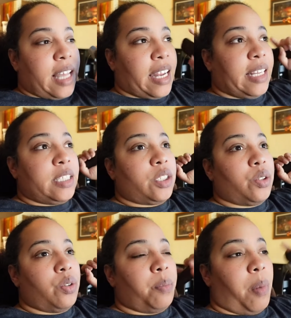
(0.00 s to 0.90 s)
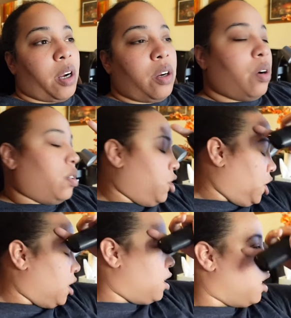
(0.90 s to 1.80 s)
I need to mark,
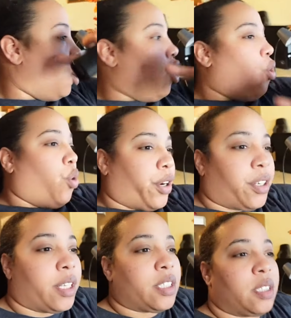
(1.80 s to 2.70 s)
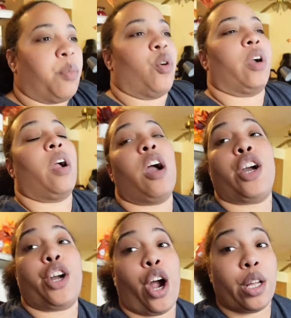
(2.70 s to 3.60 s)
just ordered us some more
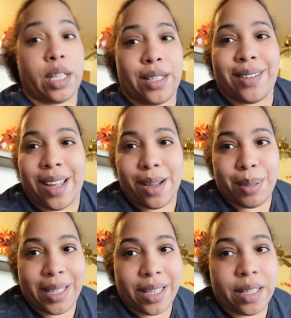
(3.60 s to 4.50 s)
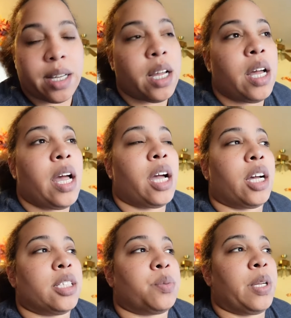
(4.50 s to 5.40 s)
garland, the hubby did,
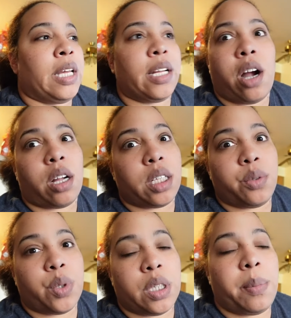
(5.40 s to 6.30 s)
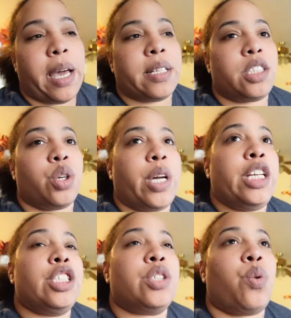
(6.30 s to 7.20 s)
because we need garland really bad. So he
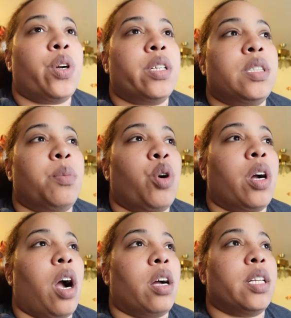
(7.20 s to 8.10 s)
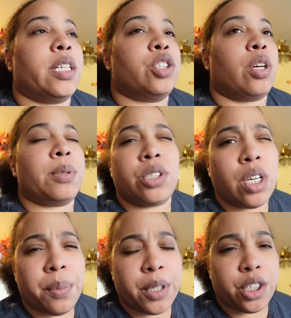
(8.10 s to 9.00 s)
just ordered some more garland. So I'm still
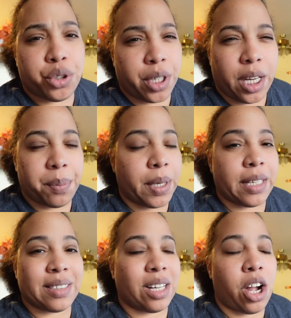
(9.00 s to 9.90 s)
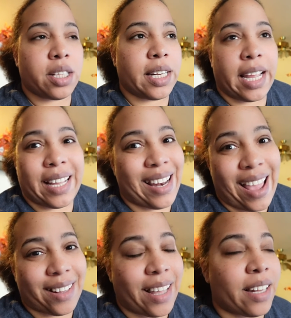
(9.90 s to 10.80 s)
going to put the tree up because the garland, I can
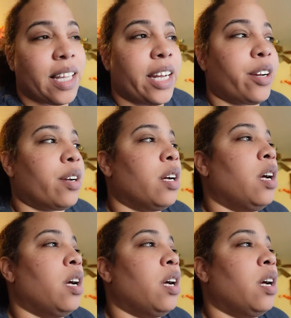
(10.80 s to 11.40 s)
add that later.